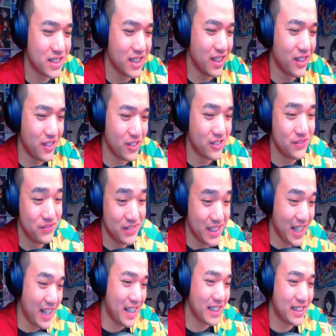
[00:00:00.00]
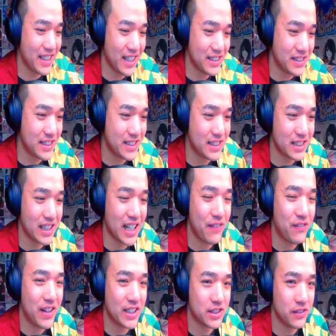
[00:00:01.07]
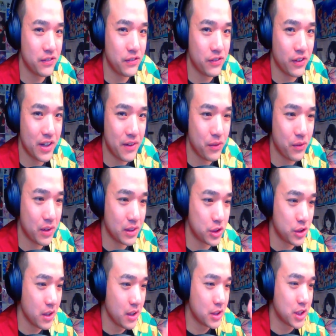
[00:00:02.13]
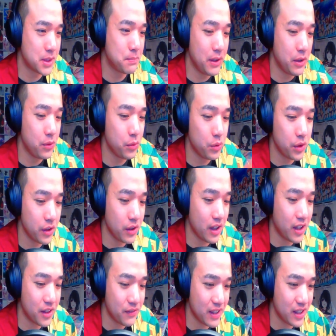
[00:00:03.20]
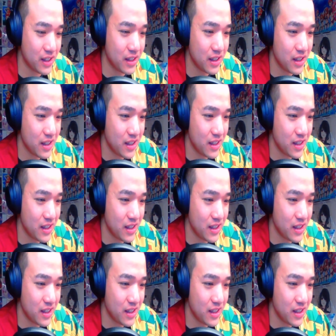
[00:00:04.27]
So, yeah, I guess this is a life lesson for everyone. Just be who you are, man.